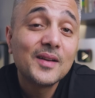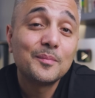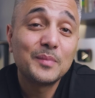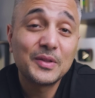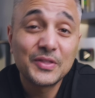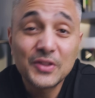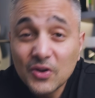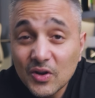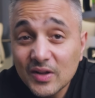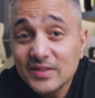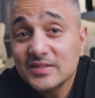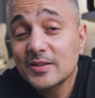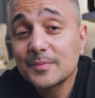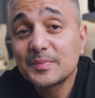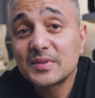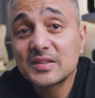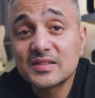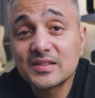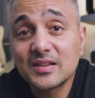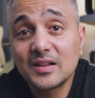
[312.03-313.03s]
But the
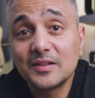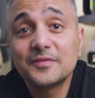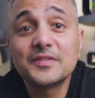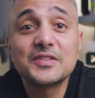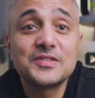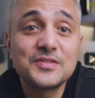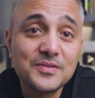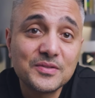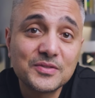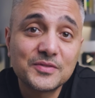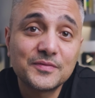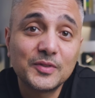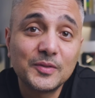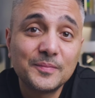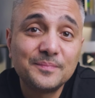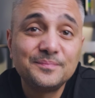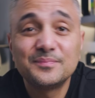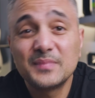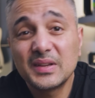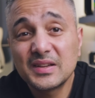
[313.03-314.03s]
concept itself is
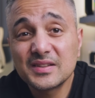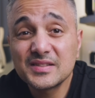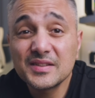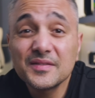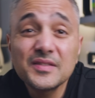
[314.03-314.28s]
useful, because